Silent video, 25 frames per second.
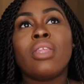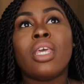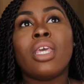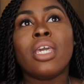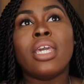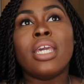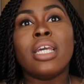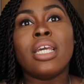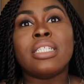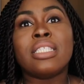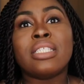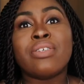
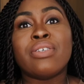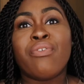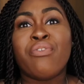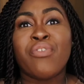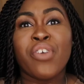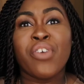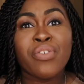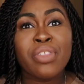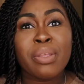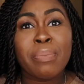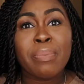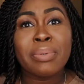it's
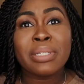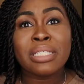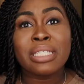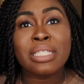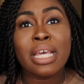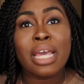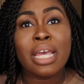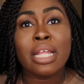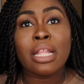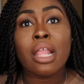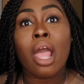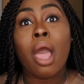
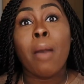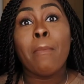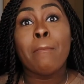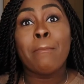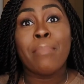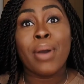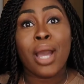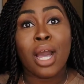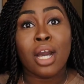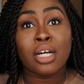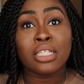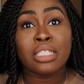50%
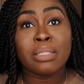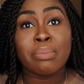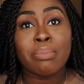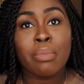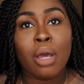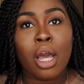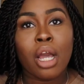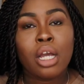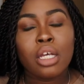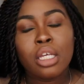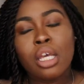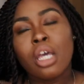pass
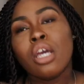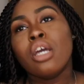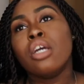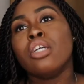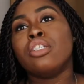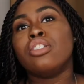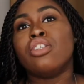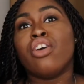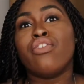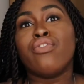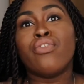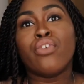mark.
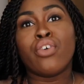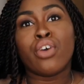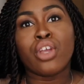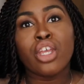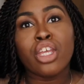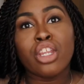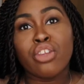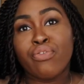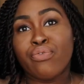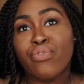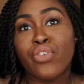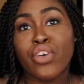So for
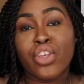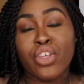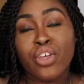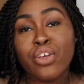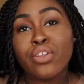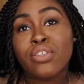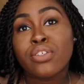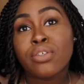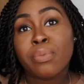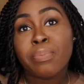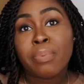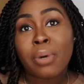
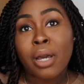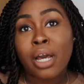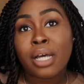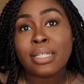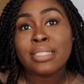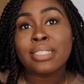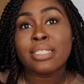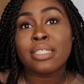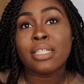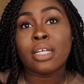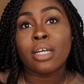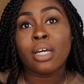you to
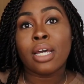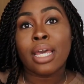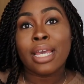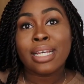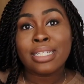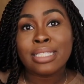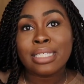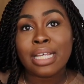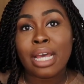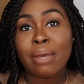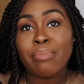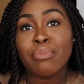pass the
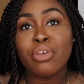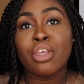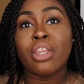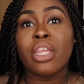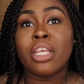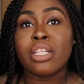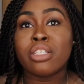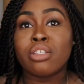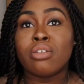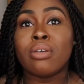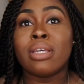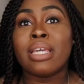exam, you
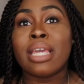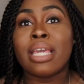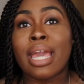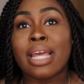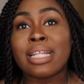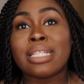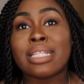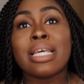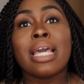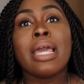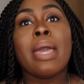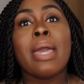need to
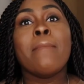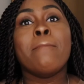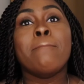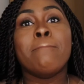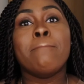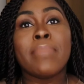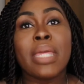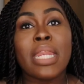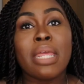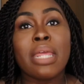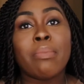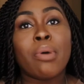get
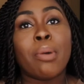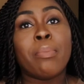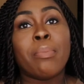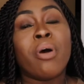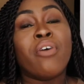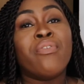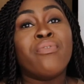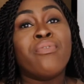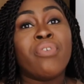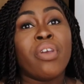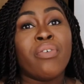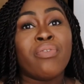minimum
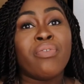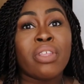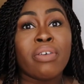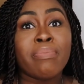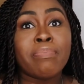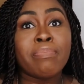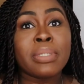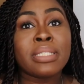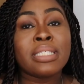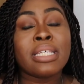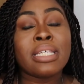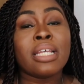of
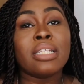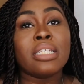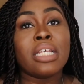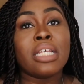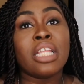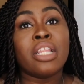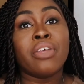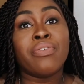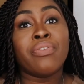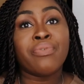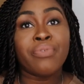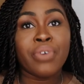50%
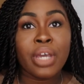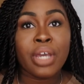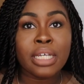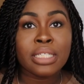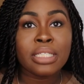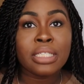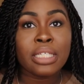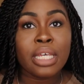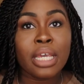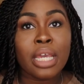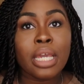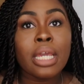in the
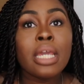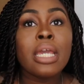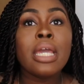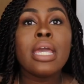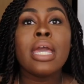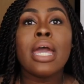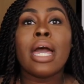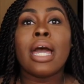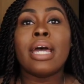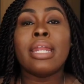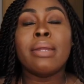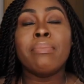first year
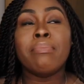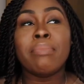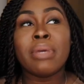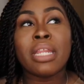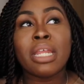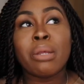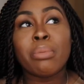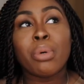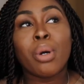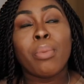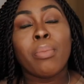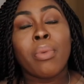and a
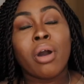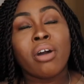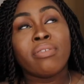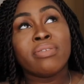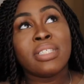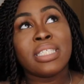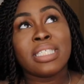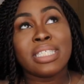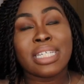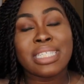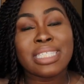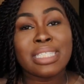minimum of
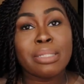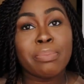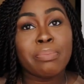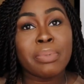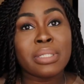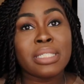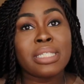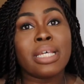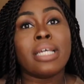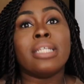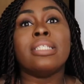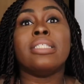
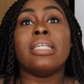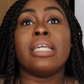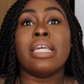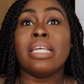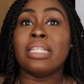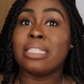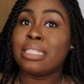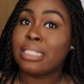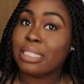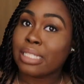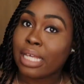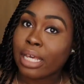60%
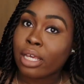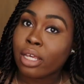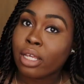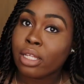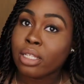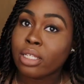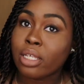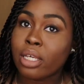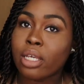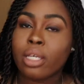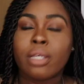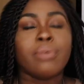in
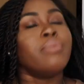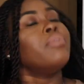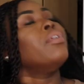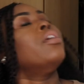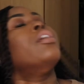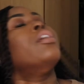second year.